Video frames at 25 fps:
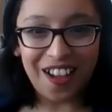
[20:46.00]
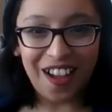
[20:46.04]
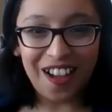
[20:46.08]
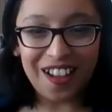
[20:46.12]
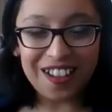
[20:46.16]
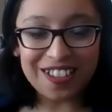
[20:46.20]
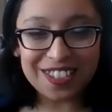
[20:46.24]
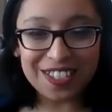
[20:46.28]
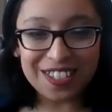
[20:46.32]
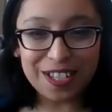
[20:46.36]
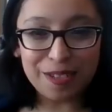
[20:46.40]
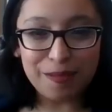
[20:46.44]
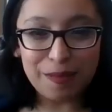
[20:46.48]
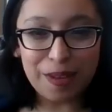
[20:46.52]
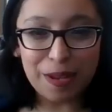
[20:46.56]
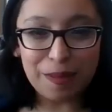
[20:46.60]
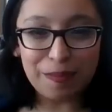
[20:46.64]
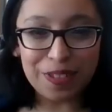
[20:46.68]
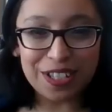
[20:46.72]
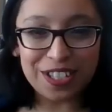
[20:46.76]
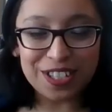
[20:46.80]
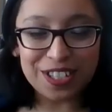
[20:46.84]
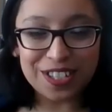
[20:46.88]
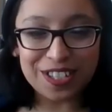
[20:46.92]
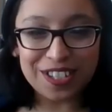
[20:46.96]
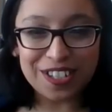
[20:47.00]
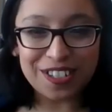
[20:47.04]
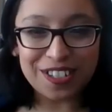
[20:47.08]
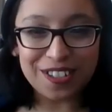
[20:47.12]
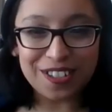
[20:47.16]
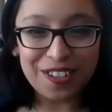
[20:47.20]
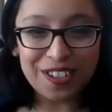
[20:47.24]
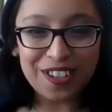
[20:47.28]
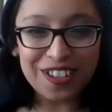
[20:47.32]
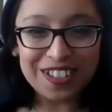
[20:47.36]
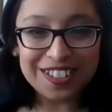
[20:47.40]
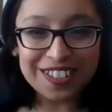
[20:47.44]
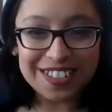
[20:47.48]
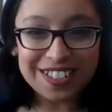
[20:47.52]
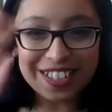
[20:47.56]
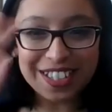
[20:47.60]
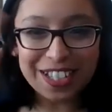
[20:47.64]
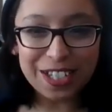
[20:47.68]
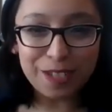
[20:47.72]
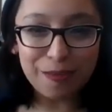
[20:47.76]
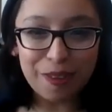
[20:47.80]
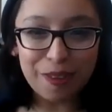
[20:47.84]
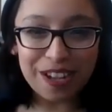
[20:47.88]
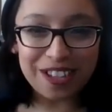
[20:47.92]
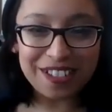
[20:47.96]
awesome. My pleasure. See you
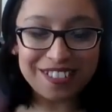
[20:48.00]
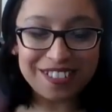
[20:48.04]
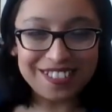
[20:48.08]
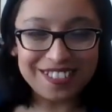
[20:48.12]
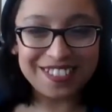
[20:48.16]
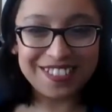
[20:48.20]
later, Brian.